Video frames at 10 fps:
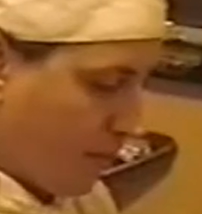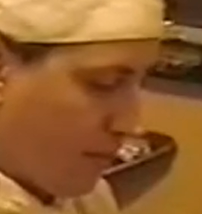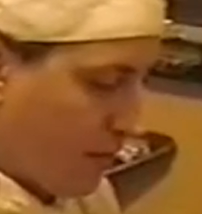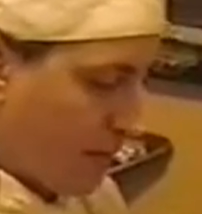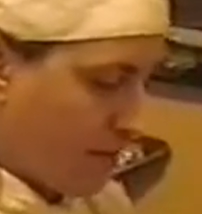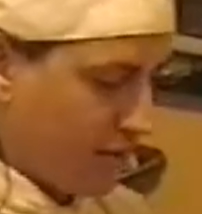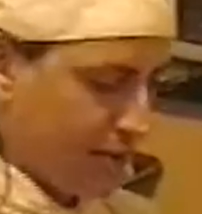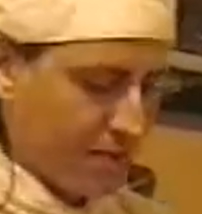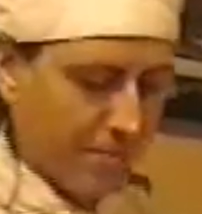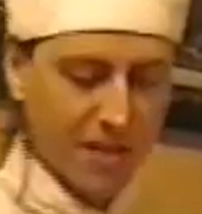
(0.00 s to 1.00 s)
Because I'm going
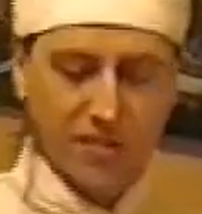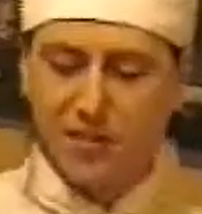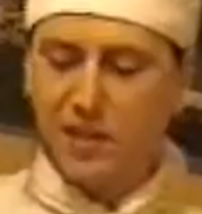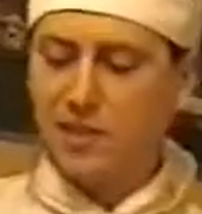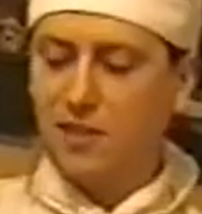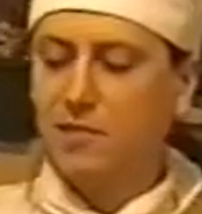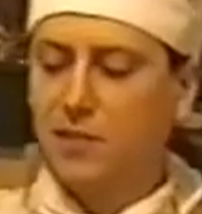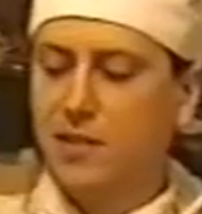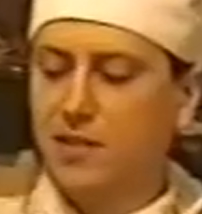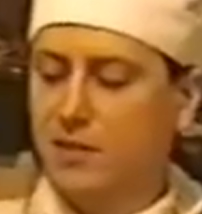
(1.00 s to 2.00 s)
to finish off my
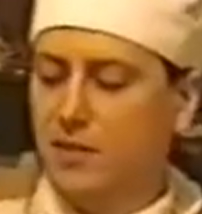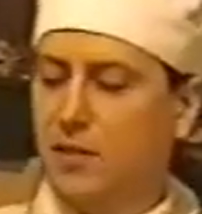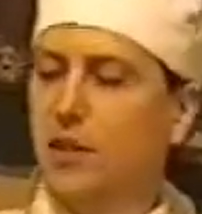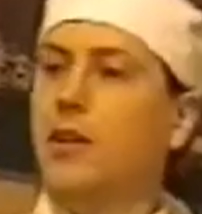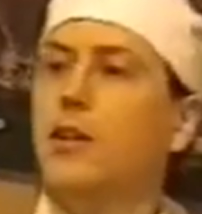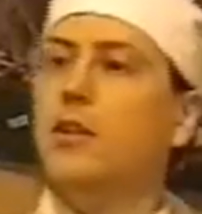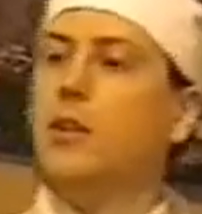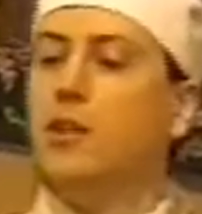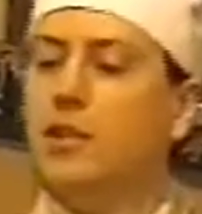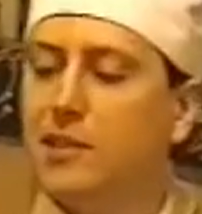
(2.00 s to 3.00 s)

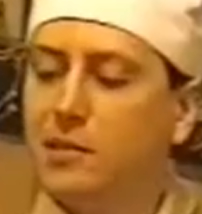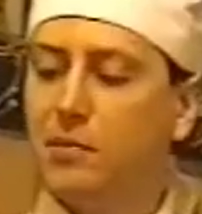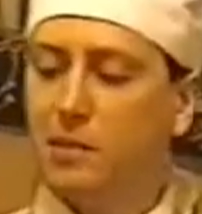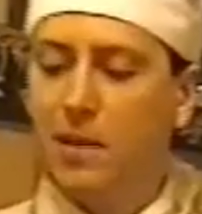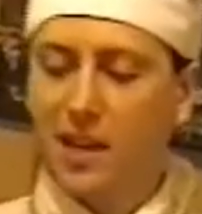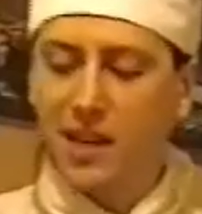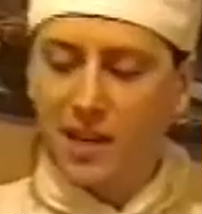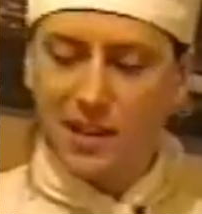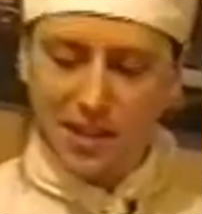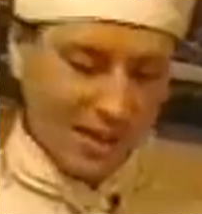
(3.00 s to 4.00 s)
sweet
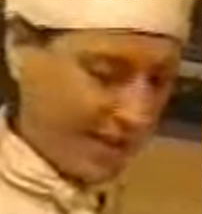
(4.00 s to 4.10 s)
pancakes